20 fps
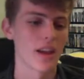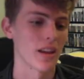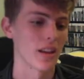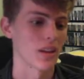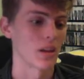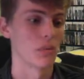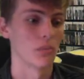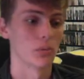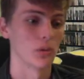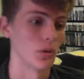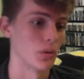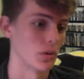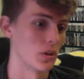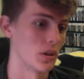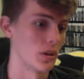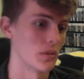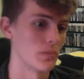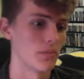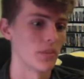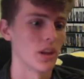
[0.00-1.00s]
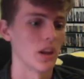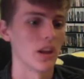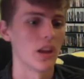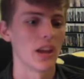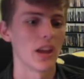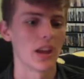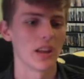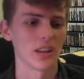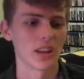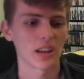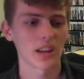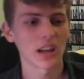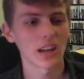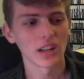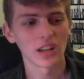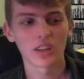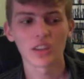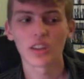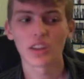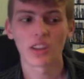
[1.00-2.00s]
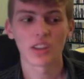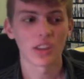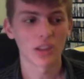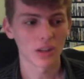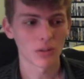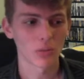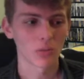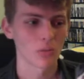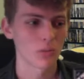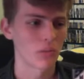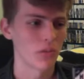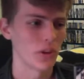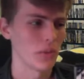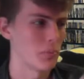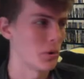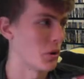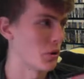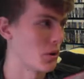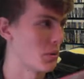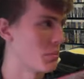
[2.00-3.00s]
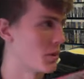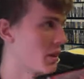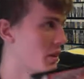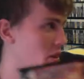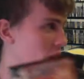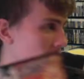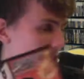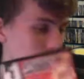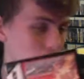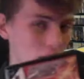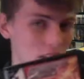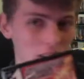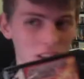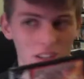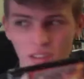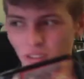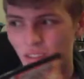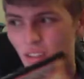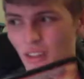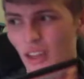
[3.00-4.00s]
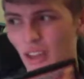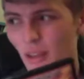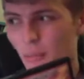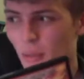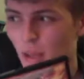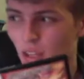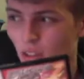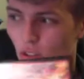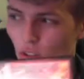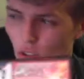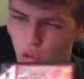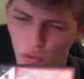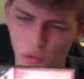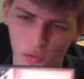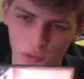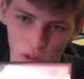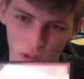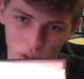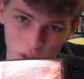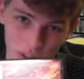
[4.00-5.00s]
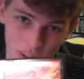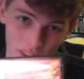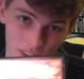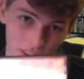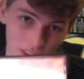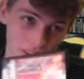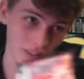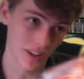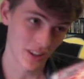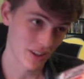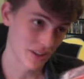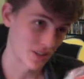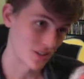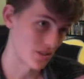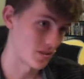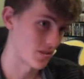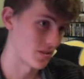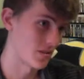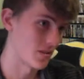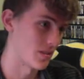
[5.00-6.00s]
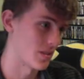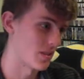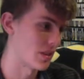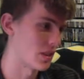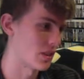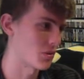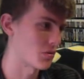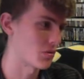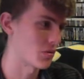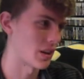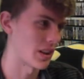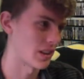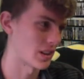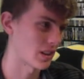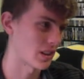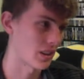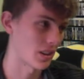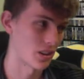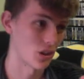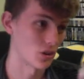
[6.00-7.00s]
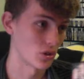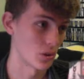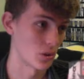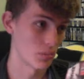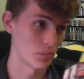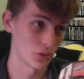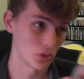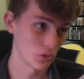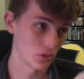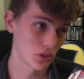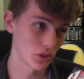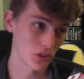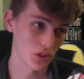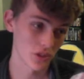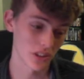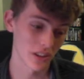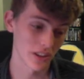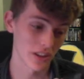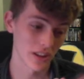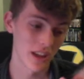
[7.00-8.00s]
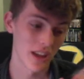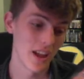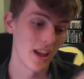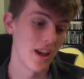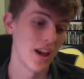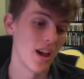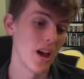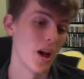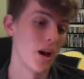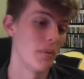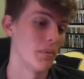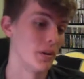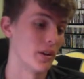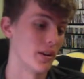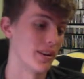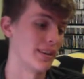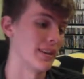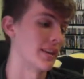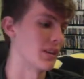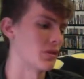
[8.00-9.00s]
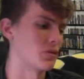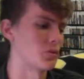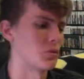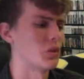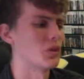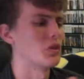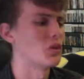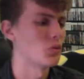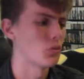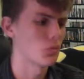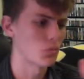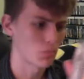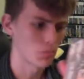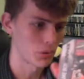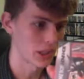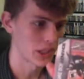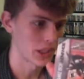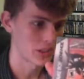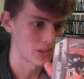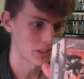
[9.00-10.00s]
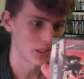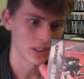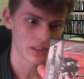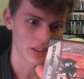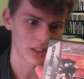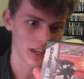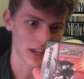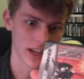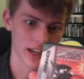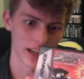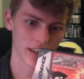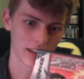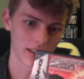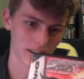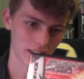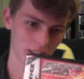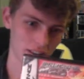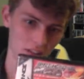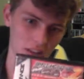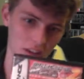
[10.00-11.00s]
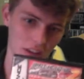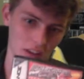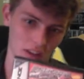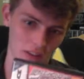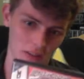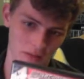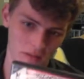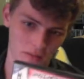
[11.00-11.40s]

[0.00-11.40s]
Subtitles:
blow it up. And they kind of did the thing that Pokemon does with this and like made 2 versions of it. There's this one, I think there's a blue version. But yeah, this one you play as this guy, and